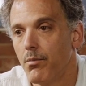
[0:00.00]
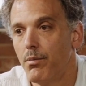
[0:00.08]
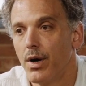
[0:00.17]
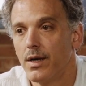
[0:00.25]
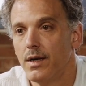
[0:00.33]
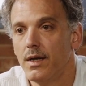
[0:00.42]

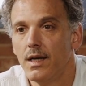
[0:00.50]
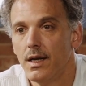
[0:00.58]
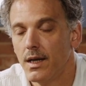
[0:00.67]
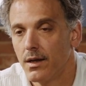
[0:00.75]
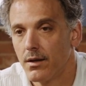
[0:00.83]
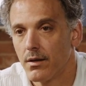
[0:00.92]
but
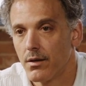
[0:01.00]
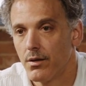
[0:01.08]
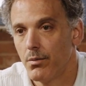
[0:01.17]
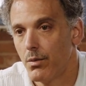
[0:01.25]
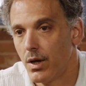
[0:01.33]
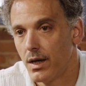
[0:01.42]
needing
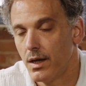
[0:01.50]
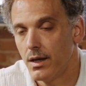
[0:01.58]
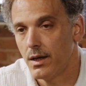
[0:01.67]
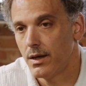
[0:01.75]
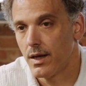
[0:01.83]
the money